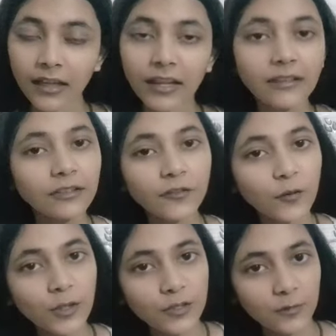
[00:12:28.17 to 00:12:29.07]
In the
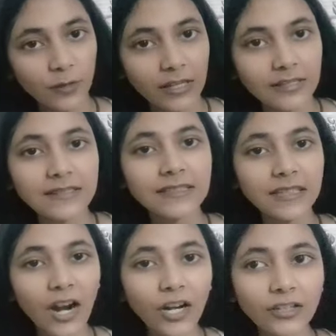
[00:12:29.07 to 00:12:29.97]
first week,
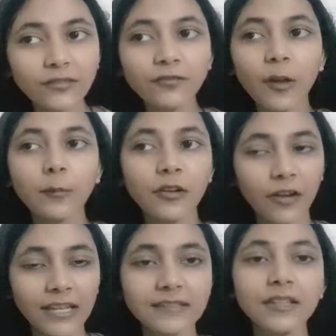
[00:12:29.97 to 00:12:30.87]
start
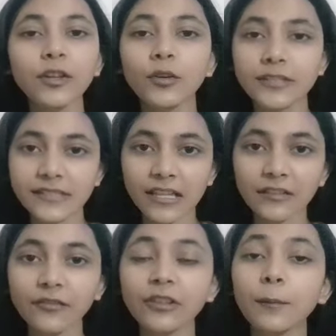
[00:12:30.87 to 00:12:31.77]
familiarizing yourself
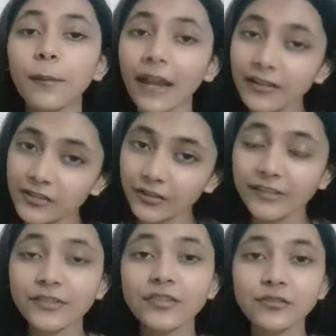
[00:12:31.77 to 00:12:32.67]
with the
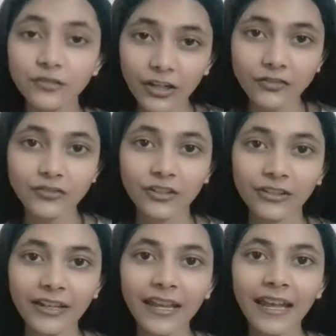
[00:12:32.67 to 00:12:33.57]
pattern,
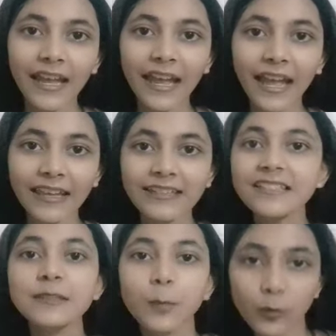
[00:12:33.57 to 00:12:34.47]
structure, and
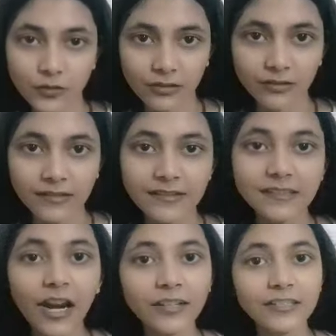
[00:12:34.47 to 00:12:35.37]
exposure.
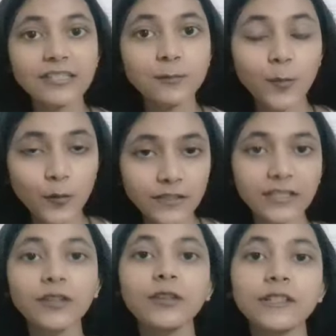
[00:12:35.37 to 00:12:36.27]
Start
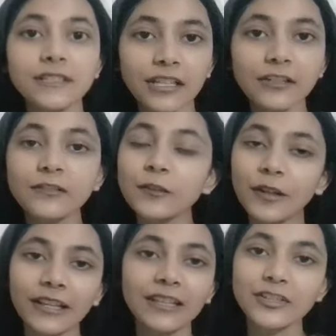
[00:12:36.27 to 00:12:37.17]
exposing yourself to
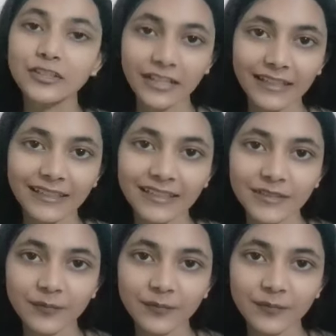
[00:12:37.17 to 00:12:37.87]
English daily.